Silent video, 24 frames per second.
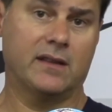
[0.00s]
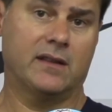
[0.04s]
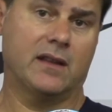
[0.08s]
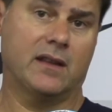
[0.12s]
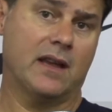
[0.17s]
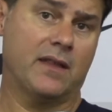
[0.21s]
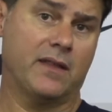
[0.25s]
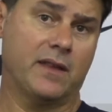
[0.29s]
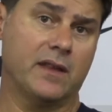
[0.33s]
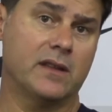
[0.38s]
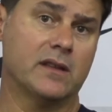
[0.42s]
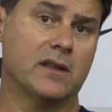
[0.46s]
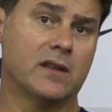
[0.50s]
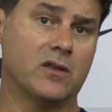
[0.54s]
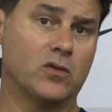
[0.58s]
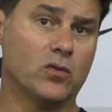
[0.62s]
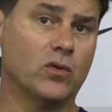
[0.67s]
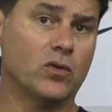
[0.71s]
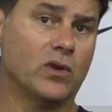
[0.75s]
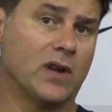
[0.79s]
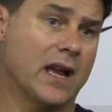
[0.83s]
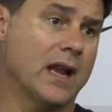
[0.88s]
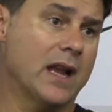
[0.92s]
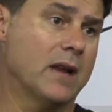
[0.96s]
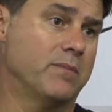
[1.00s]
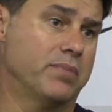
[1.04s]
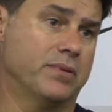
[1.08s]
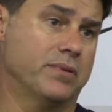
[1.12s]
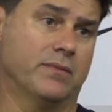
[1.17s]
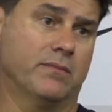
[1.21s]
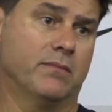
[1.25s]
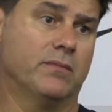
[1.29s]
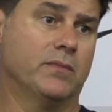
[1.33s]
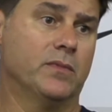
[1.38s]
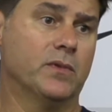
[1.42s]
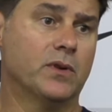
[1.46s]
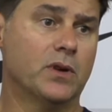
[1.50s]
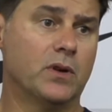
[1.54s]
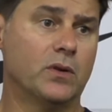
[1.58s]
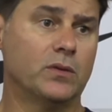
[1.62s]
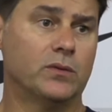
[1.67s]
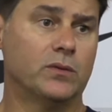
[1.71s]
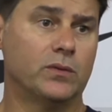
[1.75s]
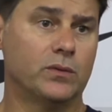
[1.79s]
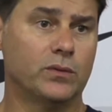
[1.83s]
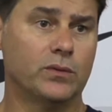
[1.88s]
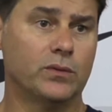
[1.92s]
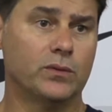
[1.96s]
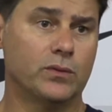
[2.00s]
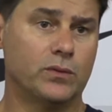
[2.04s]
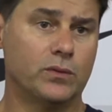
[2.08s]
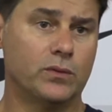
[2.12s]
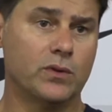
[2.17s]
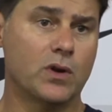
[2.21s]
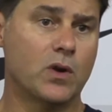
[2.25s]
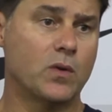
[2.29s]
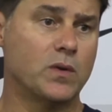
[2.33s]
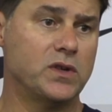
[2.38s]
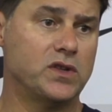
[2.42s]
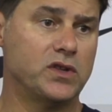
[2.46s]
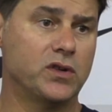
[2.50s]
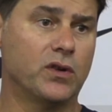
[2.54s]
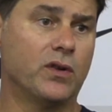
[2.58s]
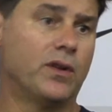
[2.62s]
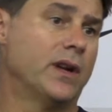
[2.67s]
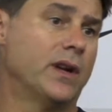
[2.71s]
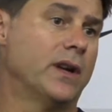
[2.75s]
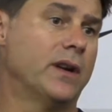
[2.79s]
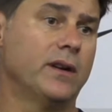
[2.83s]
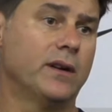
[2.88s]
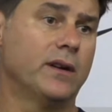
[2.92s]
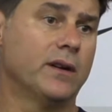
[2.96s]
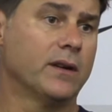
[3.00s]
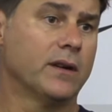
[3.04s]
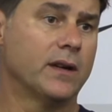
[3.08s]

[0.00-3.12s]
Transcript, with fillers: I think the tour helped. you know, to, to know each other.